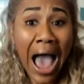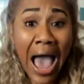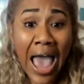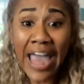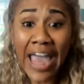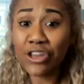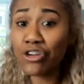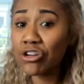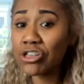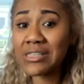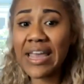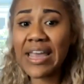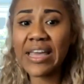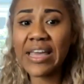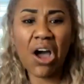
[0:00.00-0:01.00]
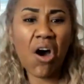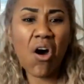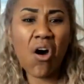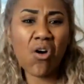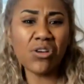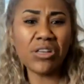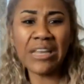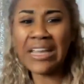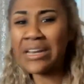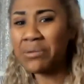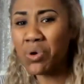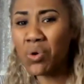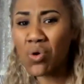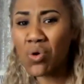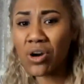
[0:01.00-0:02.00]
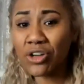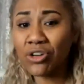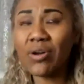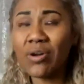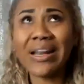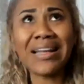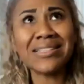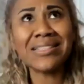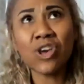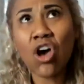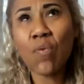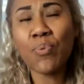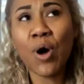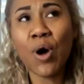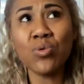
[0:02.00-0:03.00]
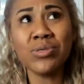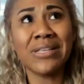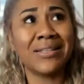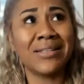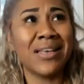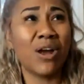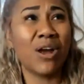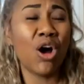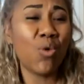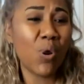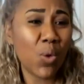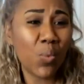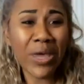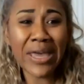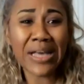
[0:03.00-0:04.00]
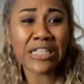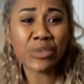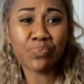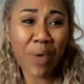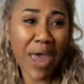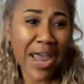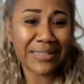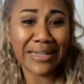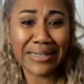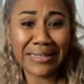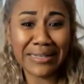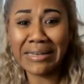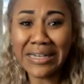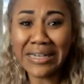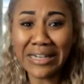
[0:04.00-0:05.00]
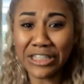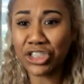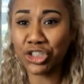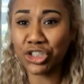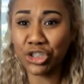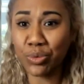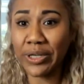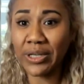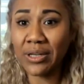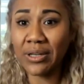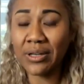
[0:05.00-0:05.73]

and you're saying, oh, Nina Moore, you know, and I saw a post that said, oh, well, we expected Nina to do it.